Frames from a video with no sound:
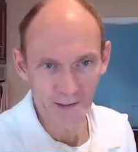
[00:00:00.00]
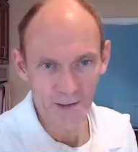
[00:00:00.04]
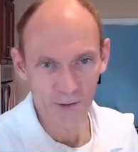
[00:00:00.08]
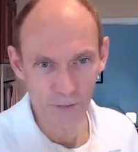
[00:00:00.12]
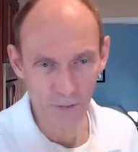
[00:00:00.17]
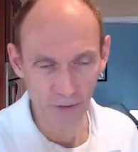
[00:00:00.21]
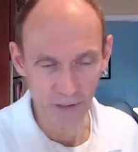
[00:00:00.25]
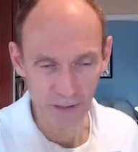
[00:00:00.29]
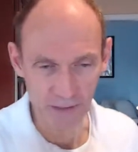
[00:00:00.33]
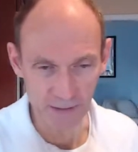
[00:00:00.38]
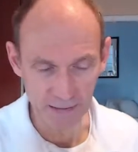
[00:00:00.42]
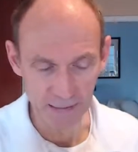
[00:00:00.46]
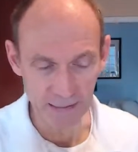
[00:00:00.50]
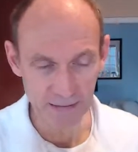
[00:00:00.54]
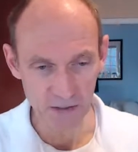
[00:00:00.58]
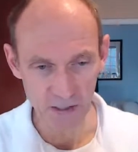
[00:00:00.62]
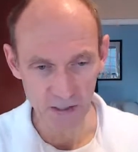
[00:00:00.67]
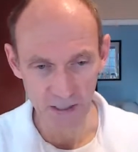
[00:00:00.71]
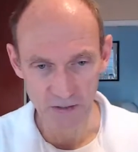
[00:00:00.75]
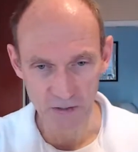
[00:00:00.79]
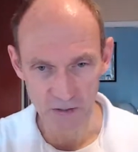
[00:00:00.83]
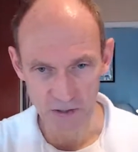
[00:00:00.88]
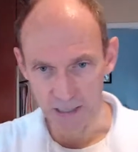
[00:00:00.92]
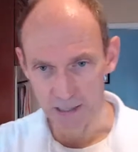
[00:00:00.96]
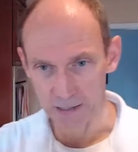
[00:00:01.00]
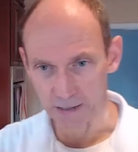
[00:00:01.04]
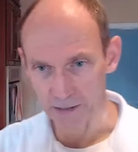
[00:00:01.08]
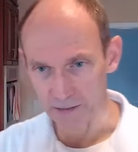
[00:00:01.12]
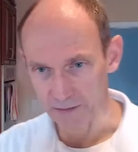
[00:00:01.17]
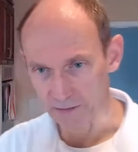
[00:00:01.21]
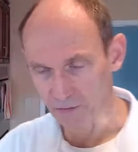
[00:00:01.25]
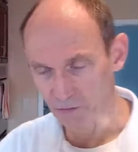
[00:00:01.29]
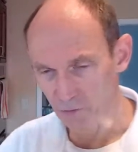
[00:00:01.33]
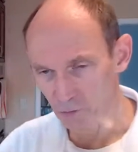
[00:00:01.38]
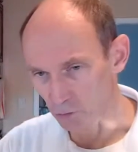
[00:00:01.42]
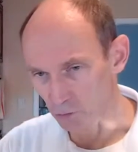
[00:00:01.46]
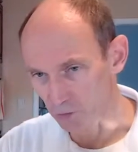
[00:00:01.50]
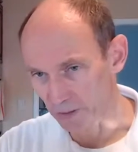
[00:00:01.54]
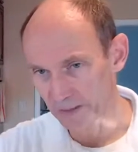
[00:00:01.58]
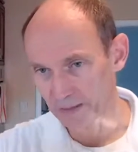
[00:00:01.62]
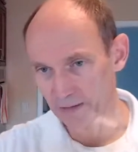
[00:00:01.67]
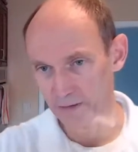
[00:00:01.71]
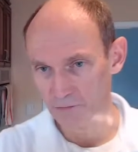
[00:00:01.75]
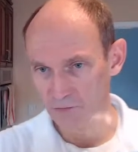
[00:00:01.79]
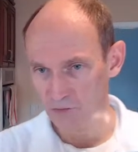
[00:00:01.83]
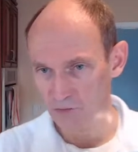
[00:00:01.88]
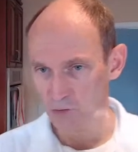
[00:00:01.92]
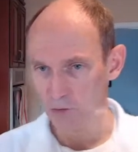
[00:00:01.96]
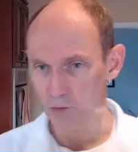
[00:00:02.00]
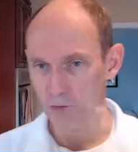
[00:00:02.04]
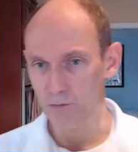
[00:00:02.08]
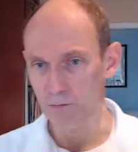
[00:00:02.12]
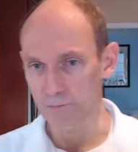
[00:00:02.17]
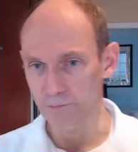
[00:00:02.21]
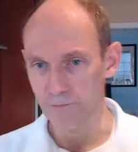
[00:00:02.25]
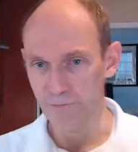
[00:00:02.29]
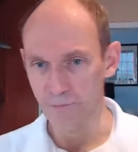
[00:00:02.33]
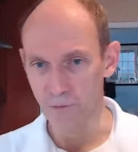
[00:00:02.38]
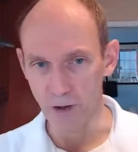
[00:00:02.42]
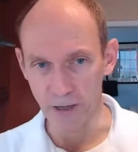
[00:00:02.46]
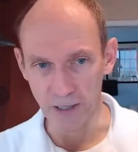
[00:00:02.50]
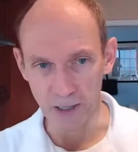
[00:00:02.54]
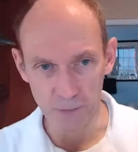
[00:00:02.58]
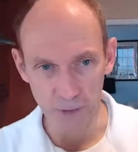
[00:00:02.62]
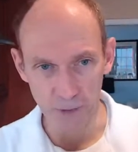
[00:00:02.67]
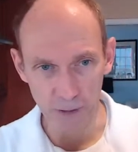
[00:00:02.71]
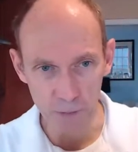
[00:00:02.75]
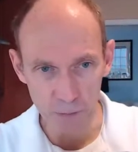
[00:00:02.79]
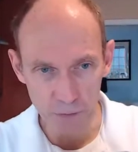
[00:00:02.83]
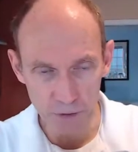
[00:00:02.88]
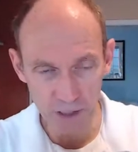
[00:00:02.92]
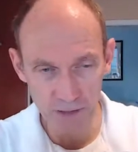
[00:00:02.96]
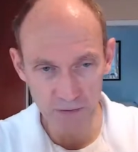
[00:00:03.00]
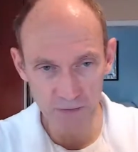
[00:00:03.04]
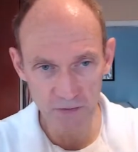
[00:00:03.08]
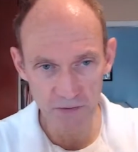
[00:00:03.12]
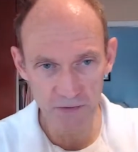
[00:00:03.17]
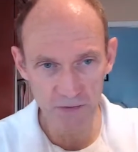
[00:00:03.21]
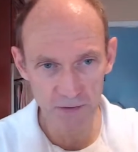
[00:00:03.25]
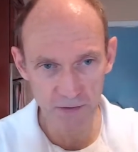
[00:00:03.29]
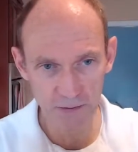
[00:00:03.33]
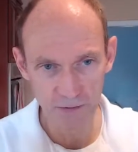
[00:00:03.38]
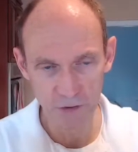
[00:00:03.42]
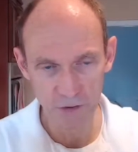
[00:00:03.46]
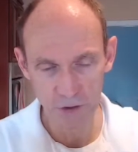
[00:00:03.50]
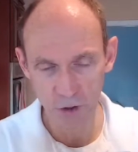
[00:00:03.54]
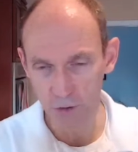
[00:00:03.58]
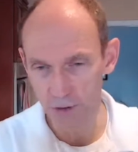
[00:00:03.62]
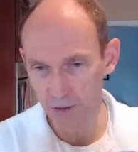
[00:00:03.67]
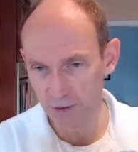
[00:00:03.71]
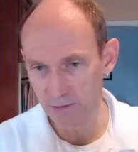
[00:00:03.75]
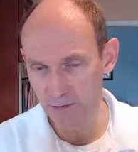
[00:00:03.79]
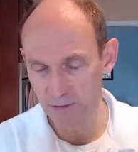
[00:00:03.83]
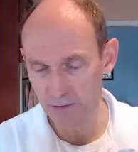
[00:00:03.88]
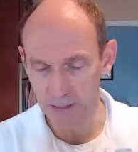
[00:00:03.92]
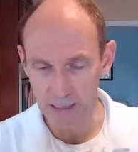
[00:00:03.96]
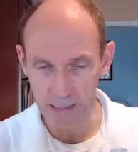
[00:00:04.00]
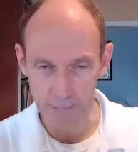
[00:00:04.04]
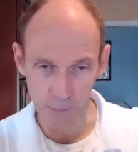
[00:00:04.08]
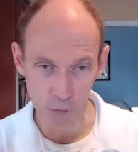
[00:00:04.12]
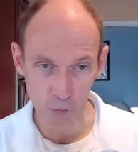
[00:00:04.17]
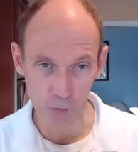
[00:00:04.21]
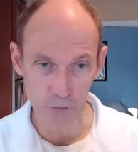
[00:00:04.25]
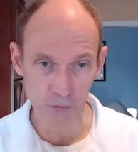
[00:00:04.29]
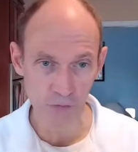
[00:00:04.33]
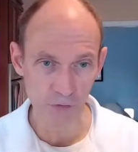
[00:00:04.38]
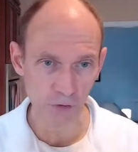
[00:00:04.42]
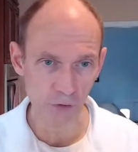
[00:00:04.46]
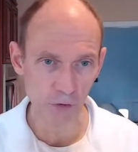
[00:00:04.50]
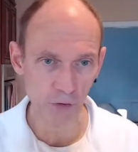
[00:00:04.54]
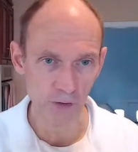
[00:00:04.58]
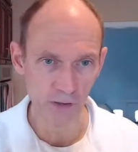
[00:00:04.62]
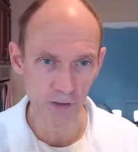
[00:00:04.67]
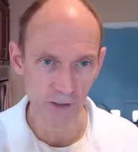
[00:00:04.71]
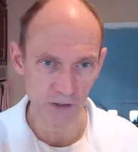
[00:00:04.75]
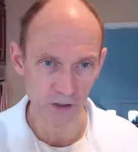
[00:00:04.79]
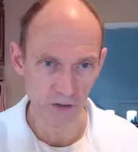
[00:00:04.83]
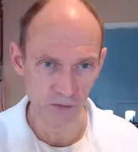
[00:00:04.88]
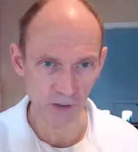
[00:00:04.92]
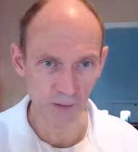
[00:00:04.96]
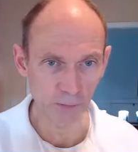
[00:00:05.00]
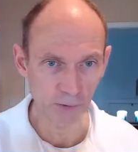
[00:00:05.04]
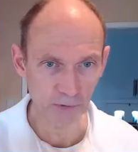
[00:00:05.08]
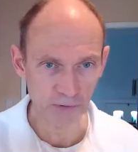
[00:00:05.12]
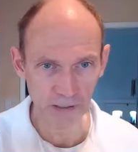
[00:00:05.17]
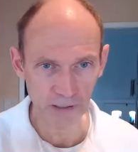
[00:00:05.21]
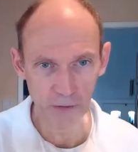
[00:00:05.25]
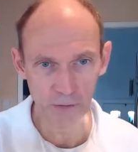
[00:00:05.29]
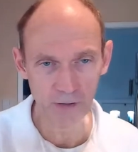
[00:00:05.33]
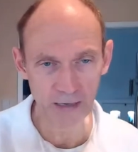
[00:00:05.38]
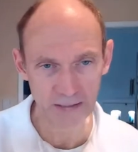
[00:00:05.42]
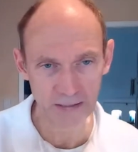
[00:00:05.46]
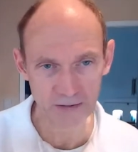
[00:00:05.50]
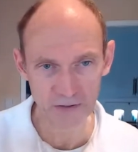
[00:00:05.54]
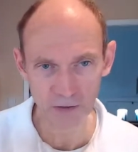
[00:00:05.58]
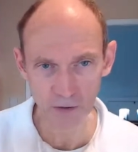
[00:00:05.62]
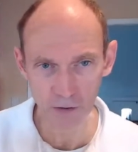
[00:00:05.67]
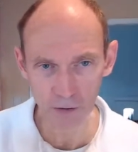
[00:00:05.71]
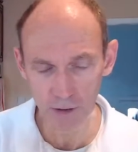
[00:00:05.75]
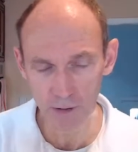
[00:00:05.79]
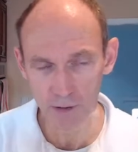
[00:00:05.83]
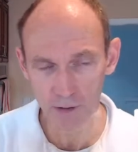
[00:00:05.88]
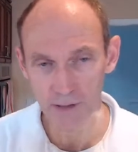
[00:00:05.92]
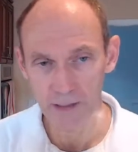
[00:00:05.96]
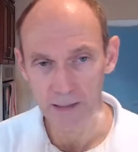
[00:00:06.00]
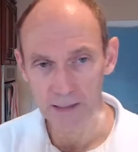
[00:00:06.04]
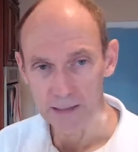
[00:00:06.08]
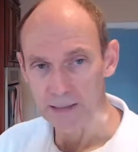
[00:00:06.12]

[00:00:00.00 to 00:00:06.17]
Great, let's get started. Today, so for anyone who just joined, I'm going to cook a sweet potato casserole.